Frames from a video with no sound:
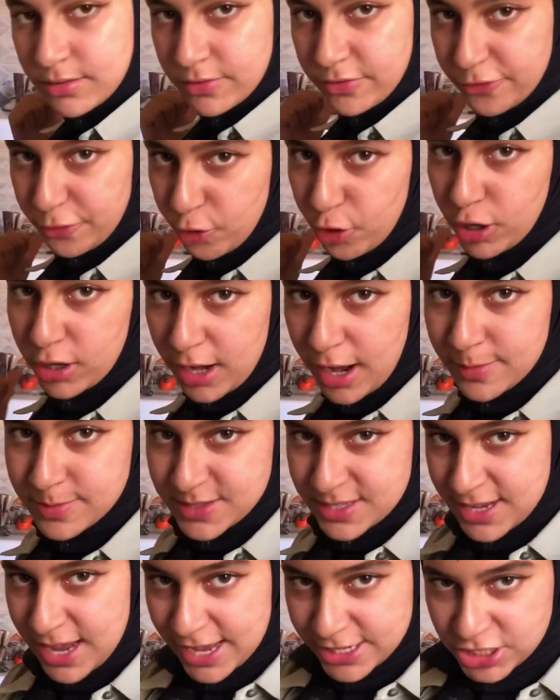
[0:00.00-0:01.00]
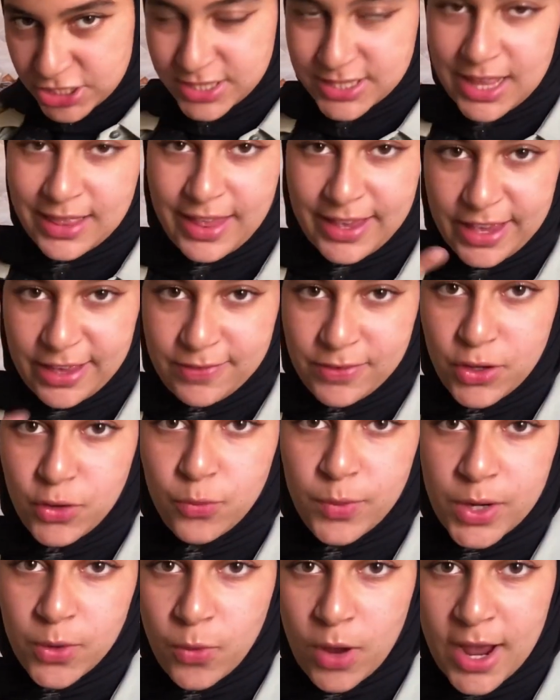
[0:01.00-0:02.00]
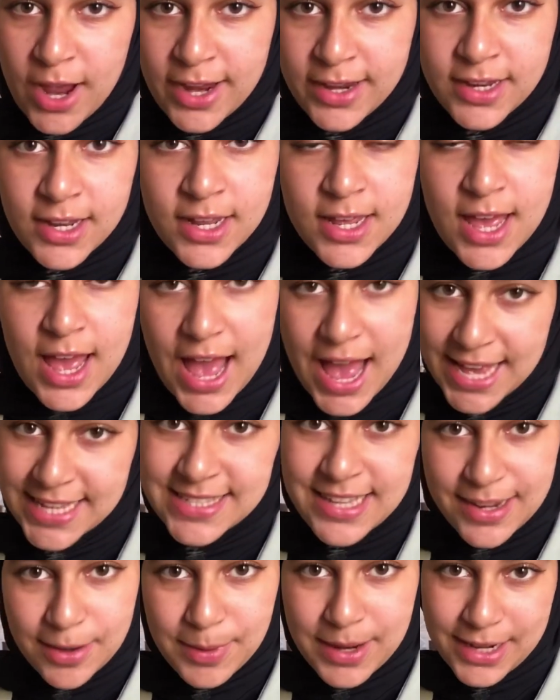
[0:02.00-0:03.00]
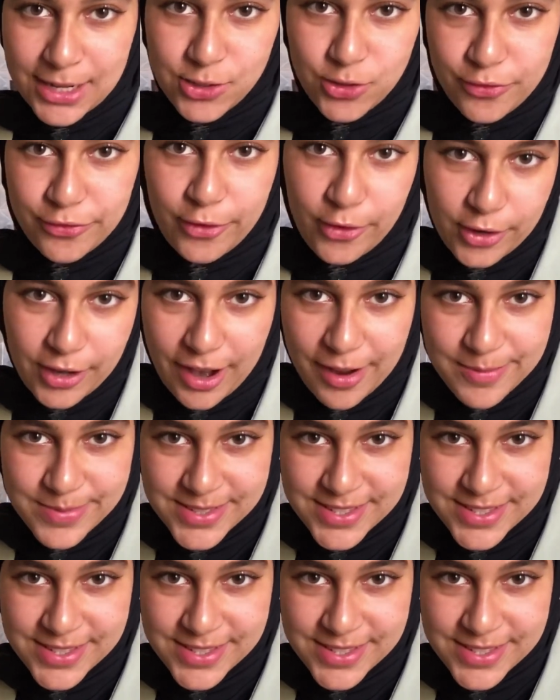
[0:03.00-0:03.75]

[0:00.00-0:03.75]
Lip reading: 4 cups, and I just said, like, if you rewind, I said I'm gonna do 4 cups.